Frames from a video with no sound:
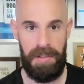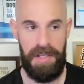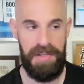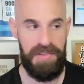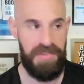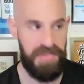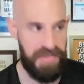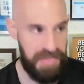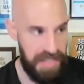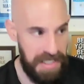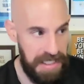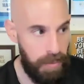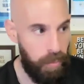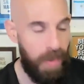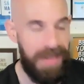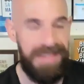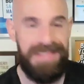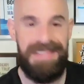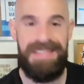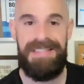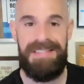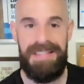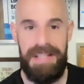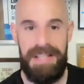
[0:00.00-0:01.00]
See what
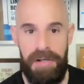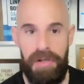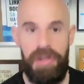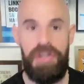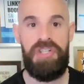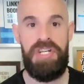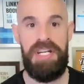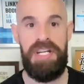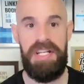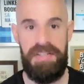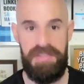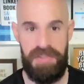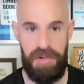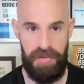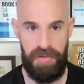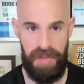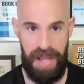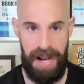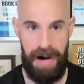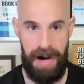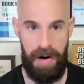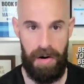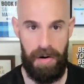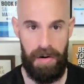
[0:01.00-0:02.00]
synergies are
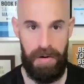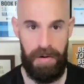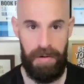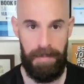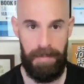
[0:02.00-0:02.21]
there.